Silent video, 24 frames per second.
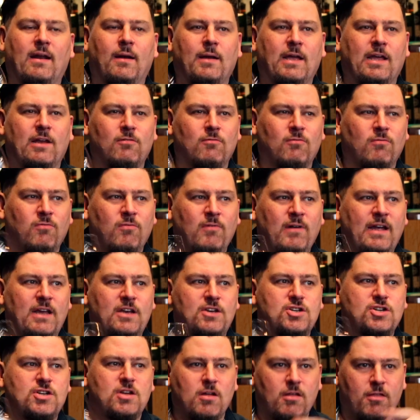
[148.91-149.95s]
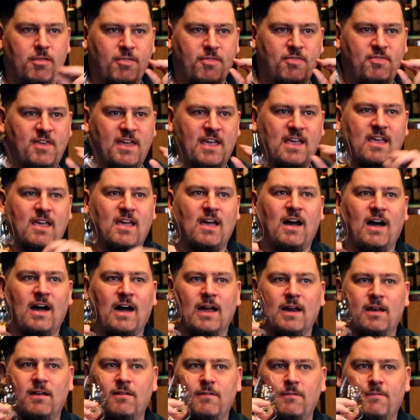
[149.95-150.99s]
I get rich,
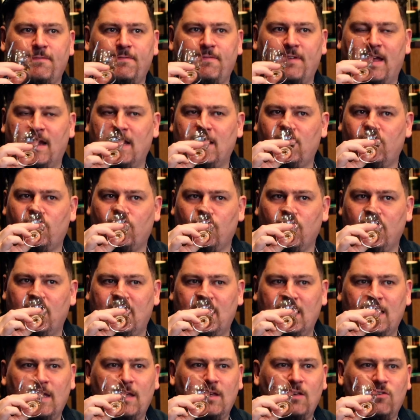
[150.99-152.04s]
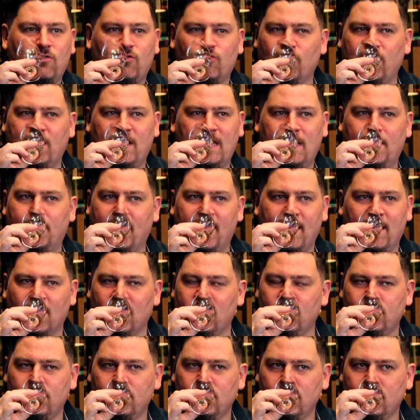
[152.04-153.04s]
thick-cut, fatty, streaky bacon.